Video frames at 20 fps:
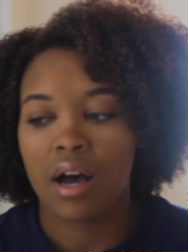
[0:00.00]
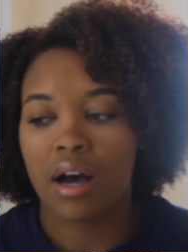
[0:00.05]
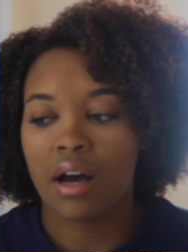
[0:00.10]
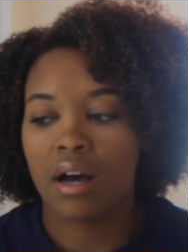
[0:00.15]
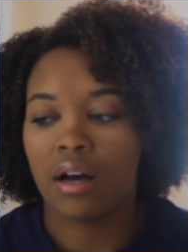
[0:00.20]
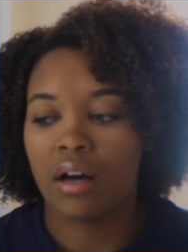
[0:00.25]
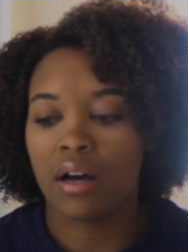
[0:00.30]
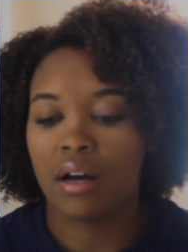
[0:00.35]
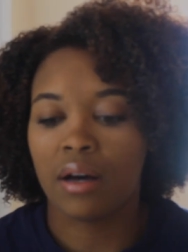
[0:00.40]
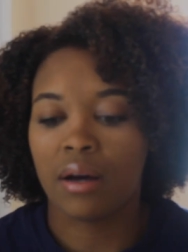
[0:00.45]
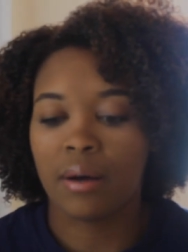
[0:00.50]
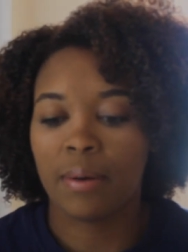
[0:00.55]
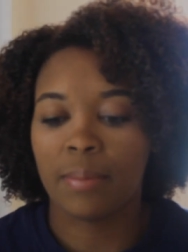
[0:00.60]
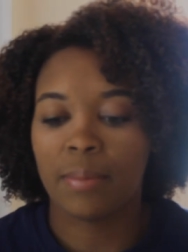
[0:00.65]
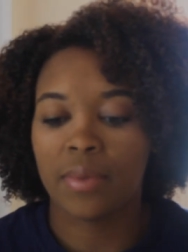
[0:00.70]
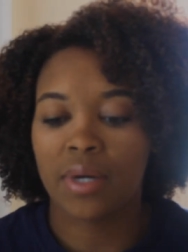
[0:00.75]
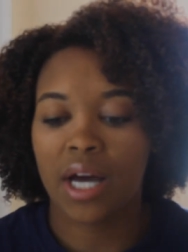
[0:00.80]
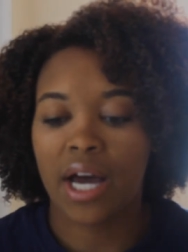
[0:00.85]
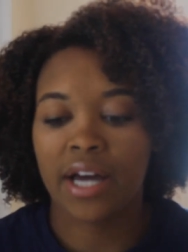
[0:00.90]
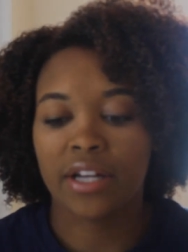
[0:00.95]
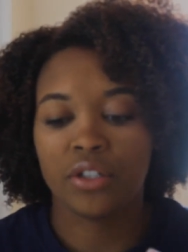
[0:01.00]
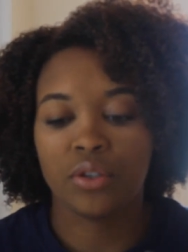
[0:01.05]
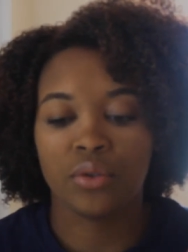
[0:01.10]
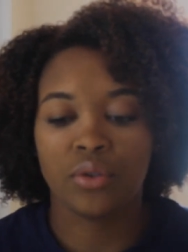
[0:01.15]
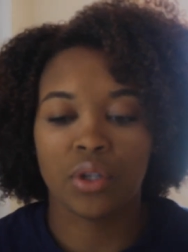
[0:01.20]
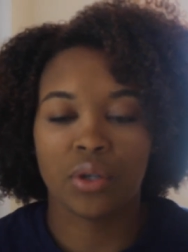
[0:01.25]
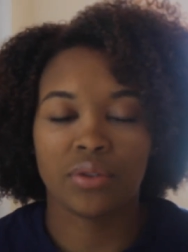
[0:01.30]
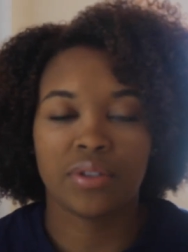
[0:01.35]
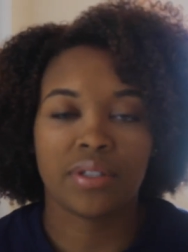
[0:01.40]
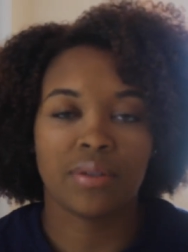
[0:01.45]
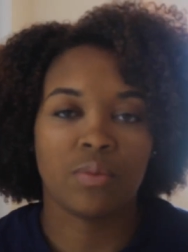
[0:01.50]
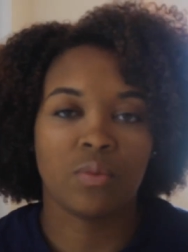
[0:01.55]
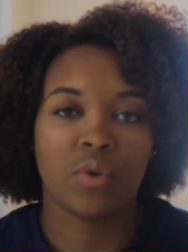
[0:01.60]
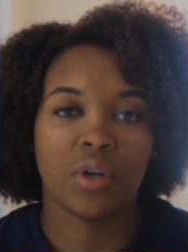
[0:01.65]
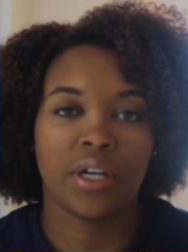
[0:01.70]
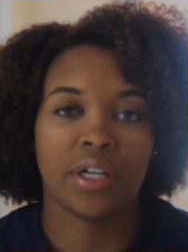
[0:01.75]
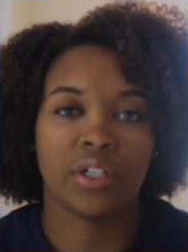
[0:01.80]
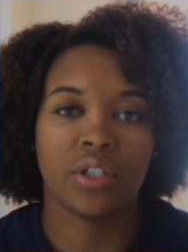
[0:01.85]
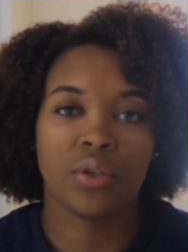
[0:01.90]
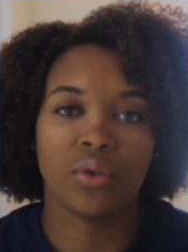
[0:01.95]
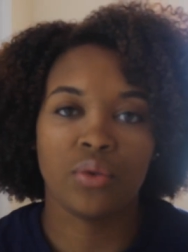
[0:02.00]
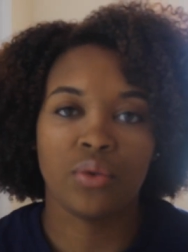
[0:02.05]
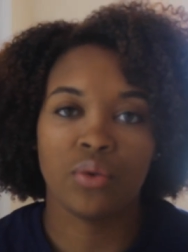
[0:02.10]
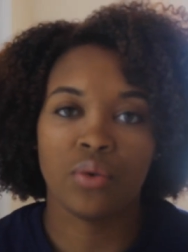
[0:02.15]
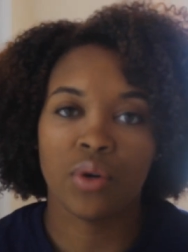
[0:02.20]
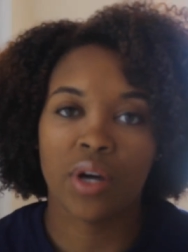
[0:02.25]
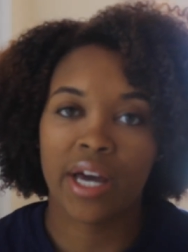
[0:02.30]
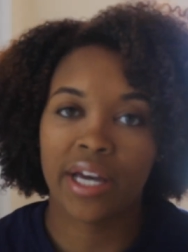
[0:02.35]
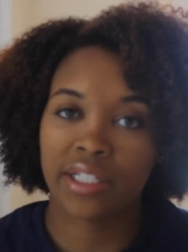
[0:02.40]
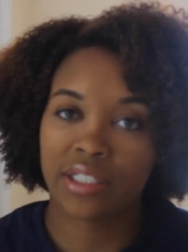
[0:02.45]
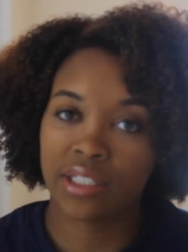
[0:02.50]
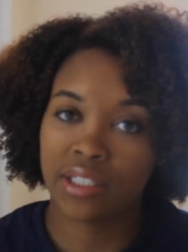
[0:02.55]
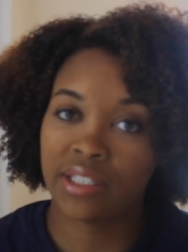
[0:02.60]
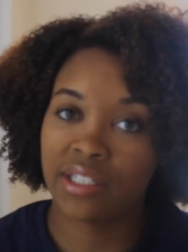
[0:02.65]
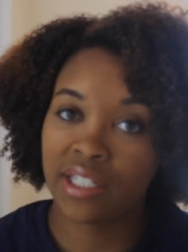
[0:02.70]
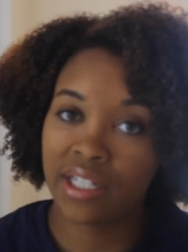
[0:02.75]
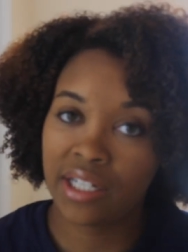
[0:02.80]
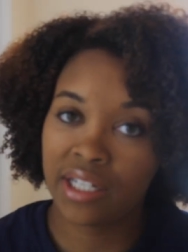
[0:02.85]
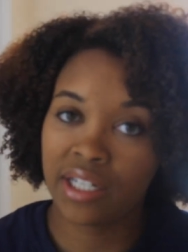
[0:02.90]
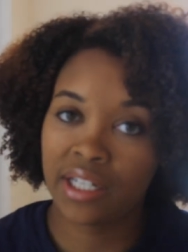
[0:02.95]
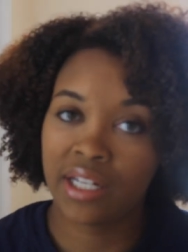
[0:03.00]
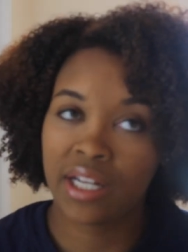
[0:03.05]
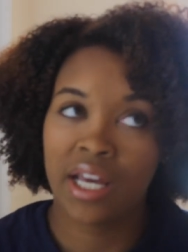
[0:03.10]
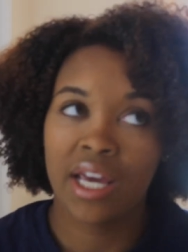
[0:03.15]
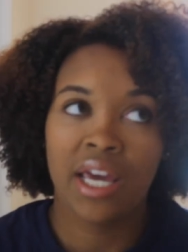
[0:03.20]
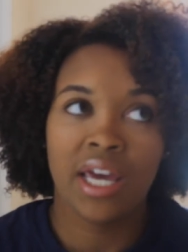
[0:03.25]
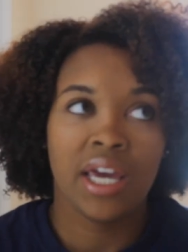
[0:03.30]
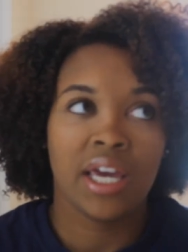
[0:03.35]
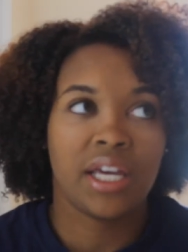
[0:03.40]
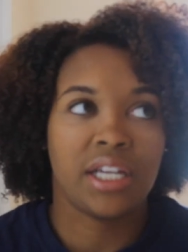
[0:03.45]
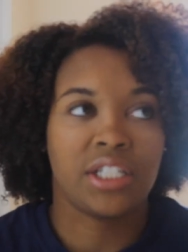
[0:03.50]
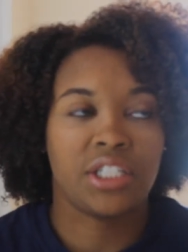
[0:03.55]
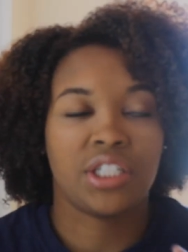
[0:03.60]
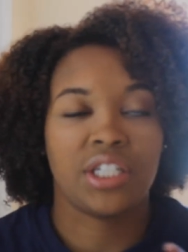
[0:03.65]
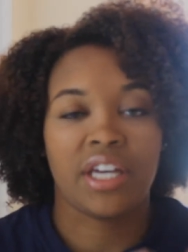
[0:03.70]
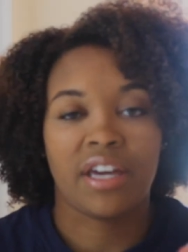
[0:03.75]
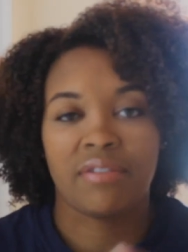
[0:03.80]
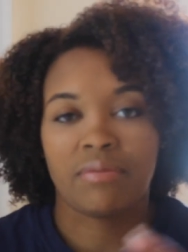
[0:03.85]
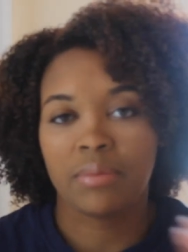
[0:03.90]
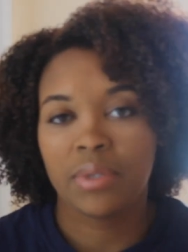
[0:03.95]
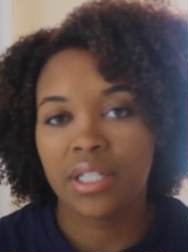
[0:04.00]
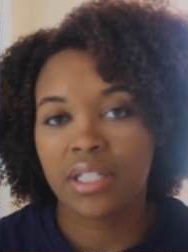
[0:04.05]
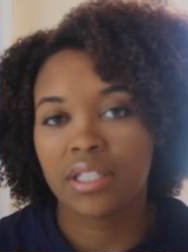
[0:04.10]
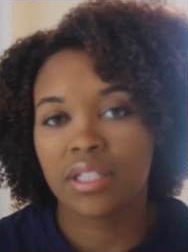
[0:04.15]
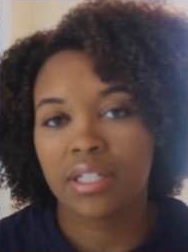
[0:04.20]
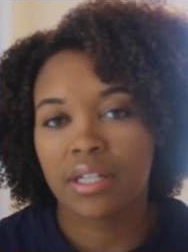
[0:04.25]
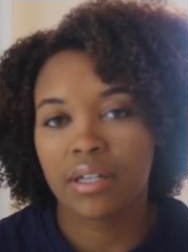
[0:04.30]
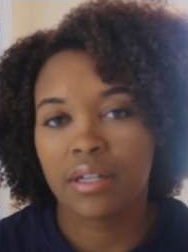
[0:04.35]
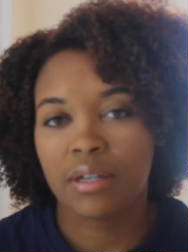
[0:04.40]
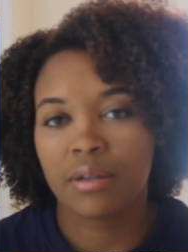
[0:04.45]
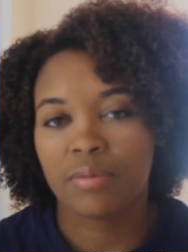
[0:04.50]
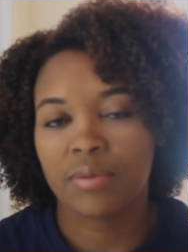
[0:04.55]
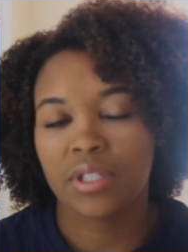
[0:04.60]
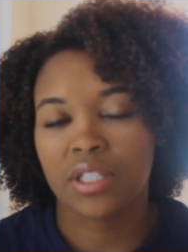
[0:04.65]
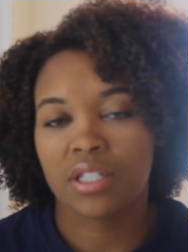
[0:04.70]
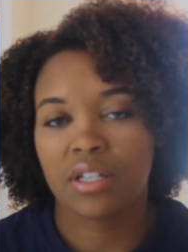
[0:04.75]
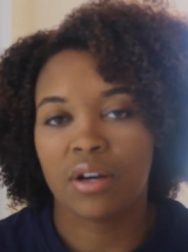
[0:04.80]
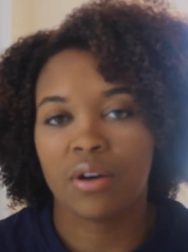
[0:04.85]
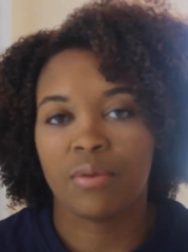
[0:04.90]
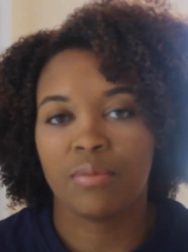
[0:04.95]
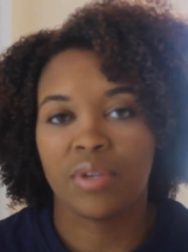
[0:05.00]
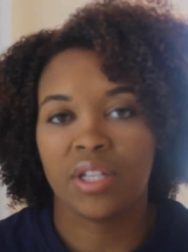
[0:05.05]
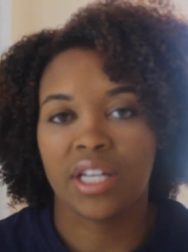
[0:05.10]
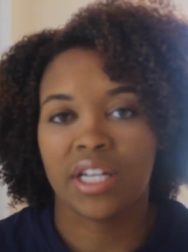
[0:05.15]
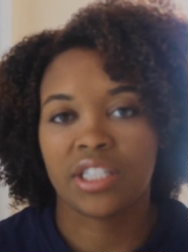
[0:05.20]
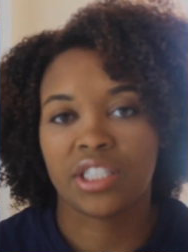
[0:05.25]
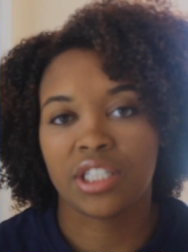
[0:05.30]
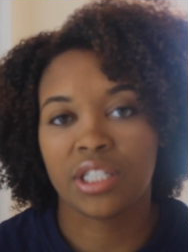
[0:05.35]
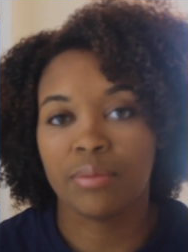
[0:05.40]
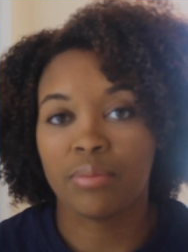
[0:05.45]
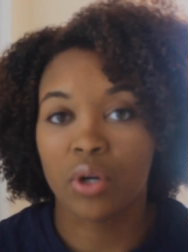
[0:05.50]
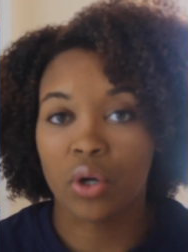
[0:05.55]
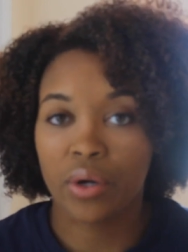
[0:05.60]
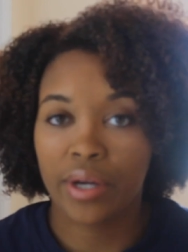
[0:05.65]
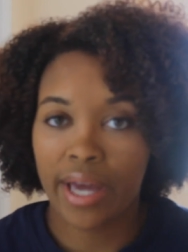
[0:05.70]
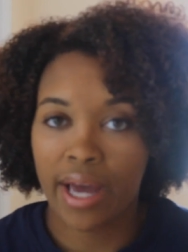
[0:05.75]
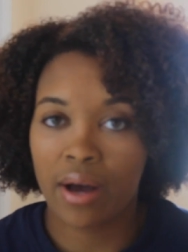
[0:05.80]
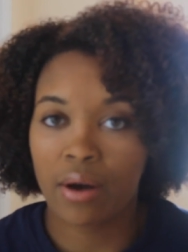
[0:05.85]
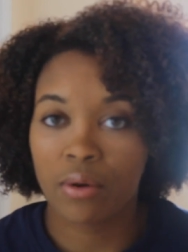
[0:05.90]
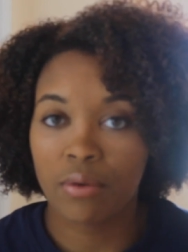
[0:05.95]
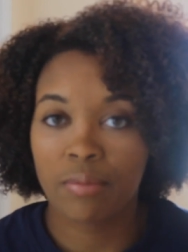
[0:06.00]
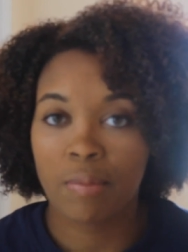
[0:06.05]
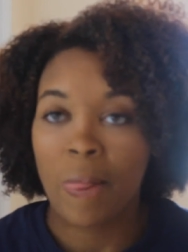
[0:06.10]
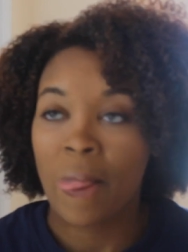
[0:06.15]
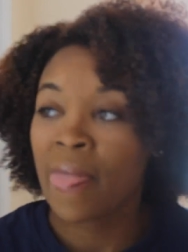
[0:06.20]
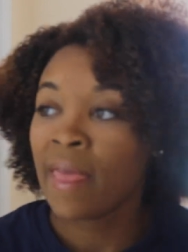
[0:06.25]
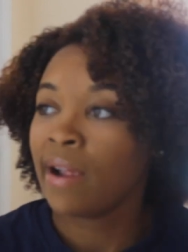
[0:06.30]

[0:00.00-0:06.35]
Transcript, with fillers: Um, I do know someone who actually did it and she gave me the tip and told me that she broke out.